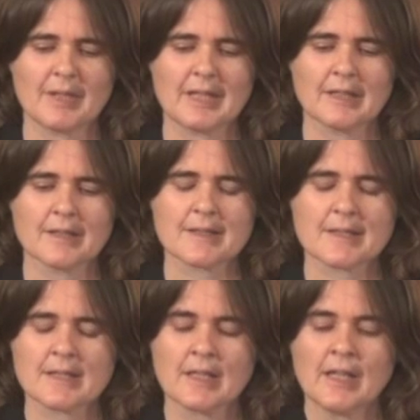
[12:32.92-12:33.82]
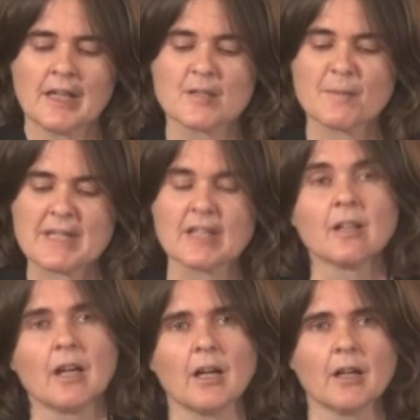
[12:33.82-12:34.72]
is
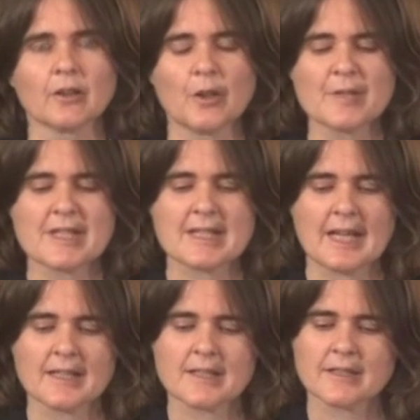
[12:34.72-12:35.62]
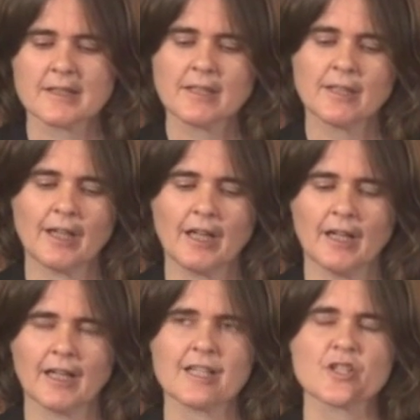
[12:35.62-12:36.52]
meeting gold standard
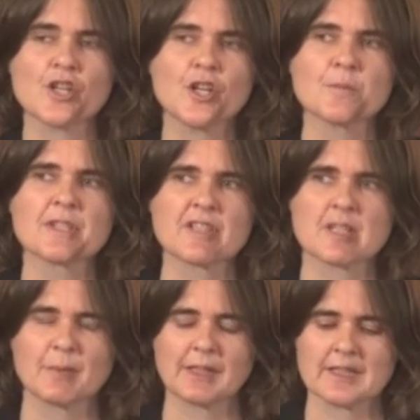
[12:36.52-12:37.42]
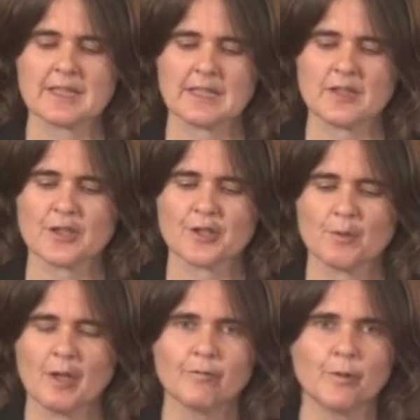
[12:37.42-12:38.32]
in terms of its ability
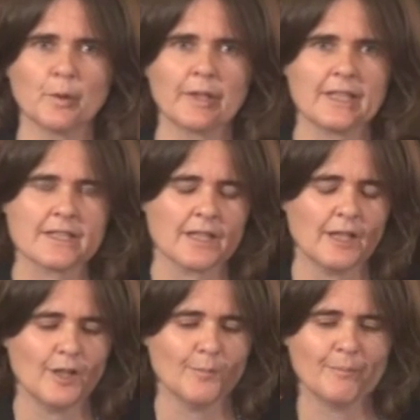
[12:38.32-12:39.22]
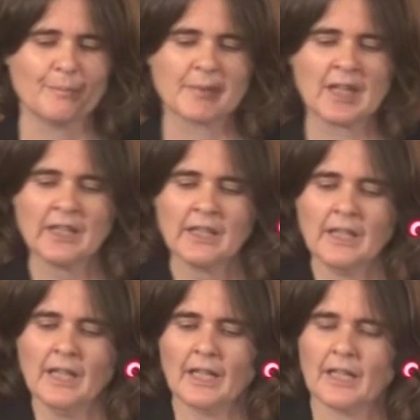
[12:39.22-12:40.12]
to avoid
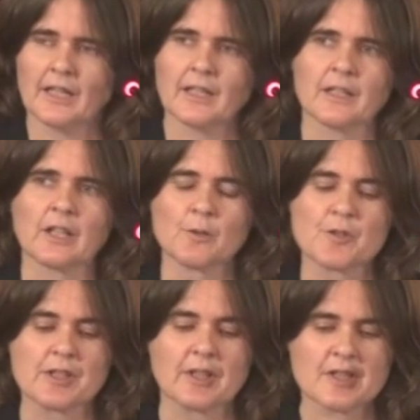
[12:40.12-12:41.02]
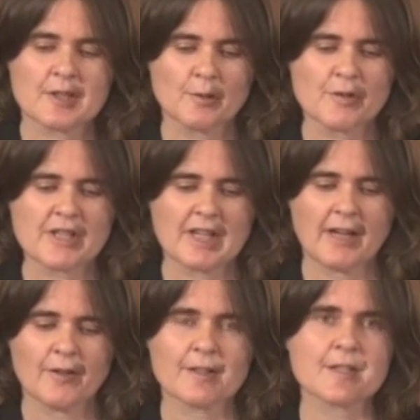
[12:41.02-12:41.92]
inclusion and exclusion
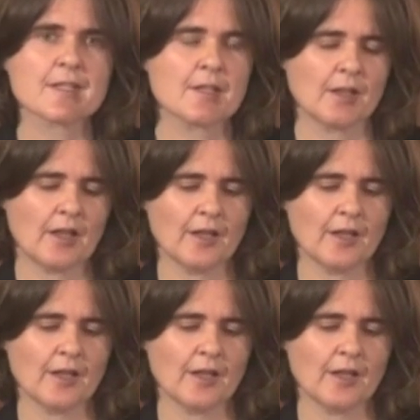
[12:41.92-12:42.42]
errors.